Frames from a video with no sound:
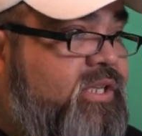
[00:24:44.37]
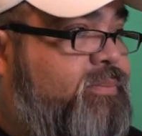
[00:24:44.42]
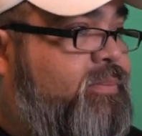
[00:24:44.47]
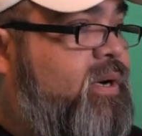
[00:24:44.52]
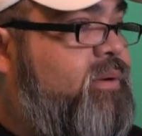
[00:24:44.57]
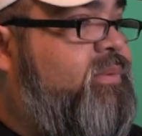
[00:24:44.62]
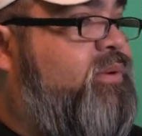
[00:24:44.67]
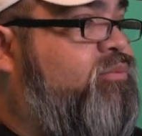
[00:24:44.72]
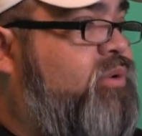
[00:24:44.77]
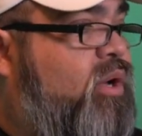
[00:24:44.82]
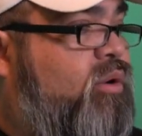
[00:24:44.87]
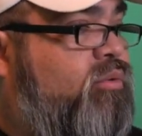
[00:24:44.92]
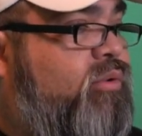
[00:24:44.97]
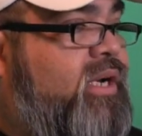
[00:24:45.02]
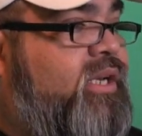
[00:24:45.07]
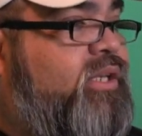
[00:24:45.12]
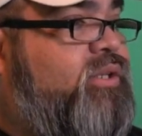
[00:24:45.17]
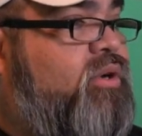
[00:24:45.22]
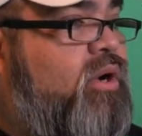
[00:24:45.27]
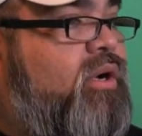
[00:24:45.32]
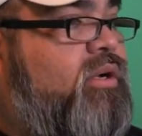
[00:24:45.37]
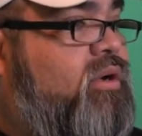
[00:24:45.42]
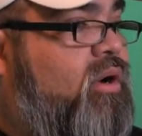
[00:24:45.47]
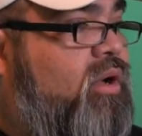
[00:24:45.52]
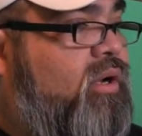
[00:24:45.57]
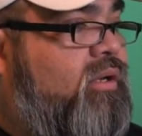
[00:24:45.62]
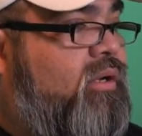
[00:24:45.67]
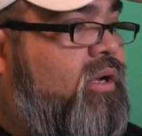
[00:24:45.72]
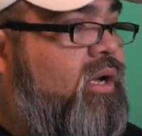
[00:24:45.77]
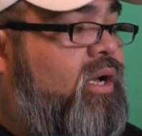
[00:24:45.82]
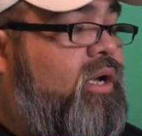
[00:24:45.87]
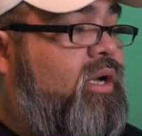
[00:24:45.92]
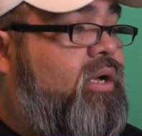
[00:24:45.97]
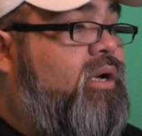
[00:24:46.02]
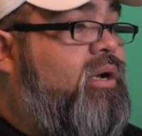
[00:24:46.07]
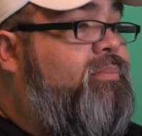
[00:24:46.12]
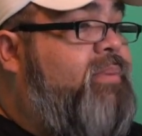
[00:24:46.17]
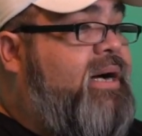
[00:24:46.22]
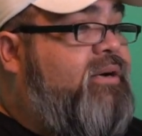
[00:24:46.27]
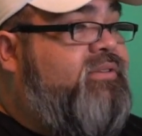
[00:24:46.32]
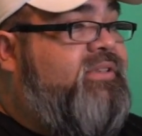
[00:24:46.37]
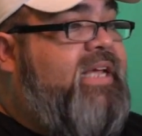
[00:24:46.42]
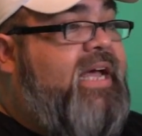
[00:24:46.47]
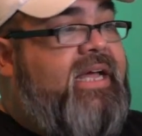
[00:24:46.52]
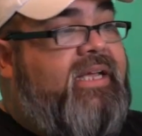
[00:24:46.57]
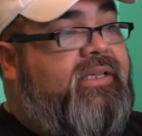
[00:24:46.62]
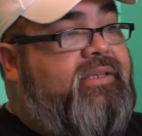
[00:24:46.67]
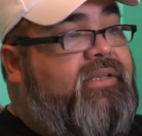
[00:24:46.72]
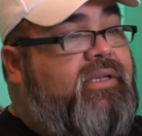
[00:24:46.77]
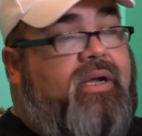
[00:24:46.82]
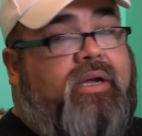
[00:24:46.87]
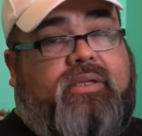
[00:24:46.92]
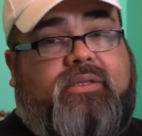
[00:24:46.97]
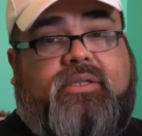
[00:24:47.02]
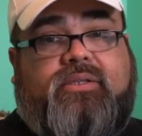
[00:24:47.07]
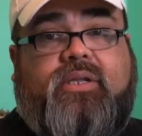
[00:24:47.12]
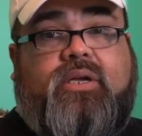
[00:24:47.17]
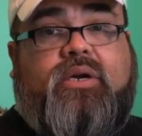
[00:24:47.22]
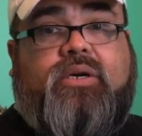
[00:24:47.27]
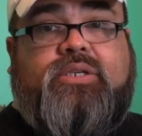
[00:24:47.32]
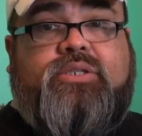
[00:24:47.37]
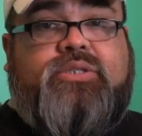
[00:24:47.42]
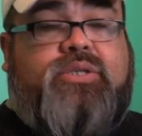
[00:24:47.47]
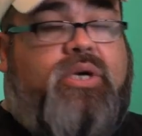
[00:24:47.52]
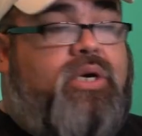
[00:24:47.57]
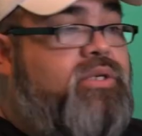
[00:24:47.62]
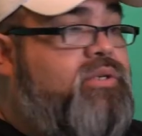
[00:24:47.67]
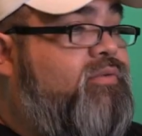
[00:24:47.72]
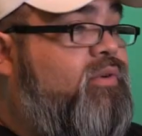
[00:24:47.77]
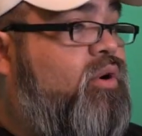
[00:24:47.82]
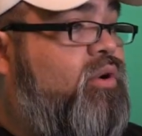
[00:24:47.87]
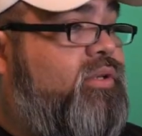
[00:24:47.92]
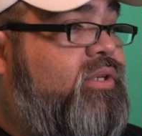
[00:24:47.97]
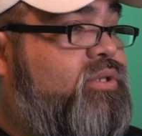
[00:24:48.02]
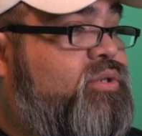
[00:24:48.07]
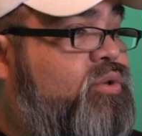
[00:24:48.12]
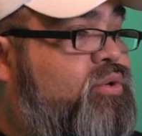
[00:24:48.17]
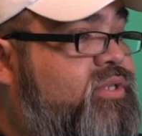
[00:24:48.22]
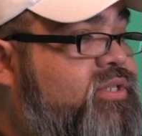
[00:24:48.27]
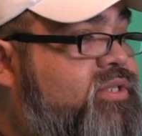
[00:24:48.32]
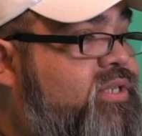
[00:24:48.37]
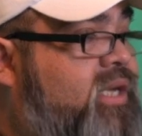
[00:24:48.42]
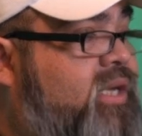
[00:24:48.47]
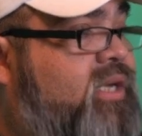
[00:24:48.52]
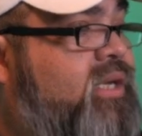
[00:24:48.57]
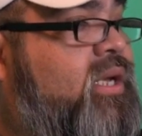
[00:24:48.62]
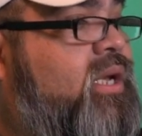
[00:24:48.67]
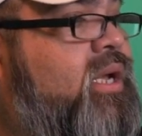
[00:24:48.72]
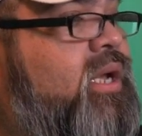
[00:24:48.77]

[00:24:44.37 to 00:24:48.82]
department, we already talked all about that they are in charge of all the sourcing